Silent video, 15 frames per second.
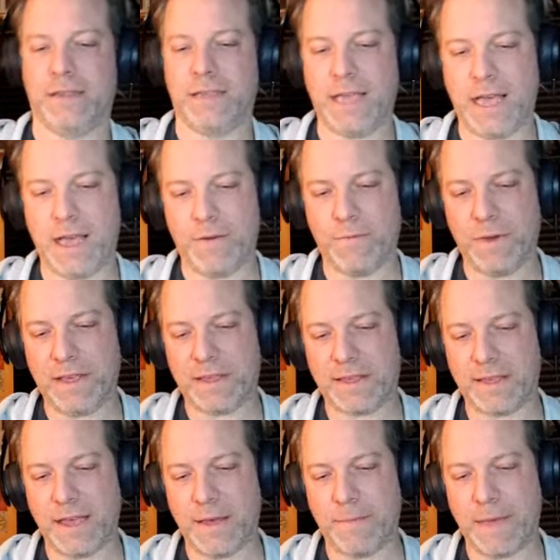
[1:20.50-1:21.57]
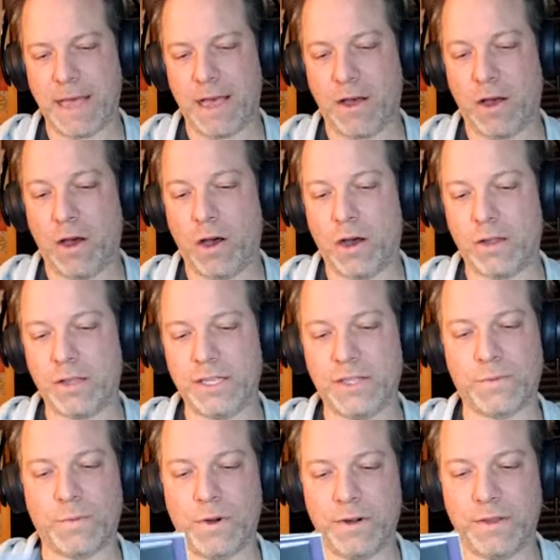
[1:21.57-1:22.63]
yeah, with Matt
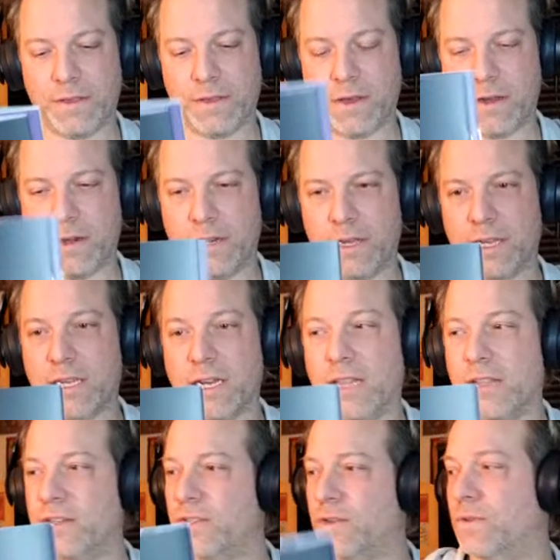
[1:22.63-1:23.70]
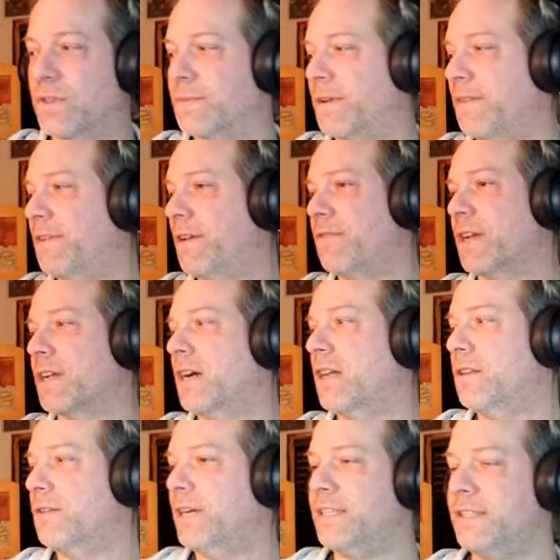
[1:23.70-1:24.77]
Hollinsworth on colors, who is my favorite
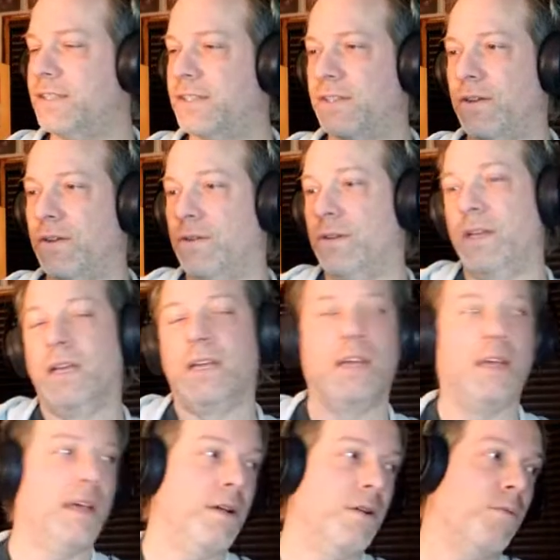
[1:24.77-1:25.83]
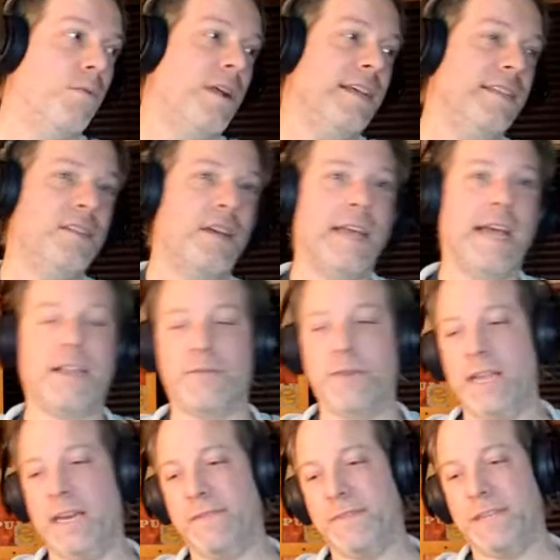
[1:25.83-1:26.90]
colorist. So when I saw that
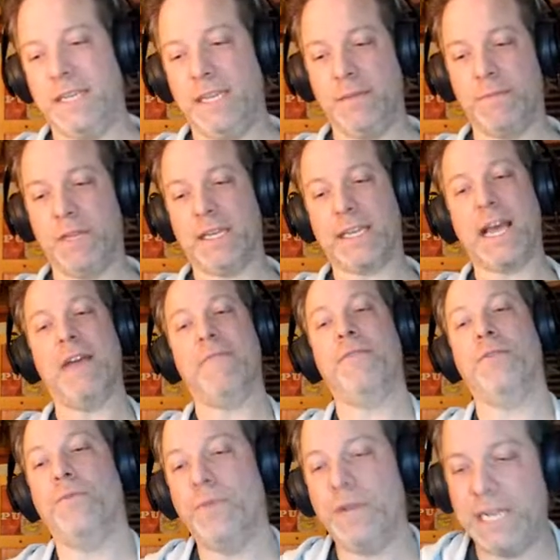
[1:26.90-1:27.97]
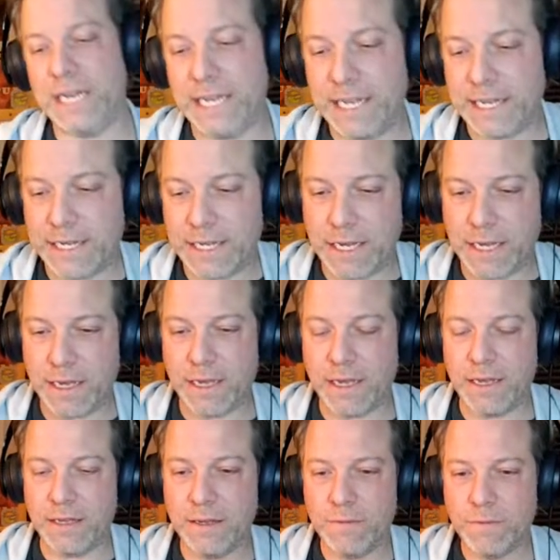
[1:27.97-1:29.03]
creative team, like after reading,
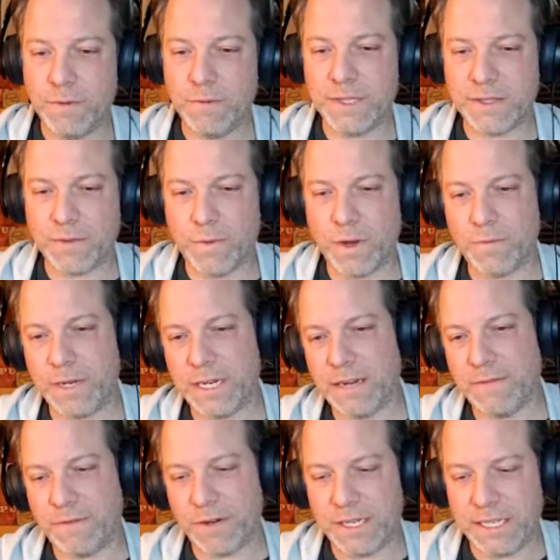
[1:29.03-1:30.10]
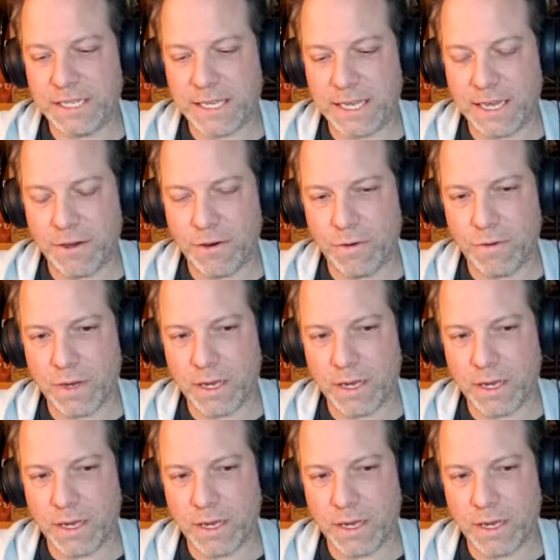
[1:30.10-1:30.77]
what was the one we did for TKO?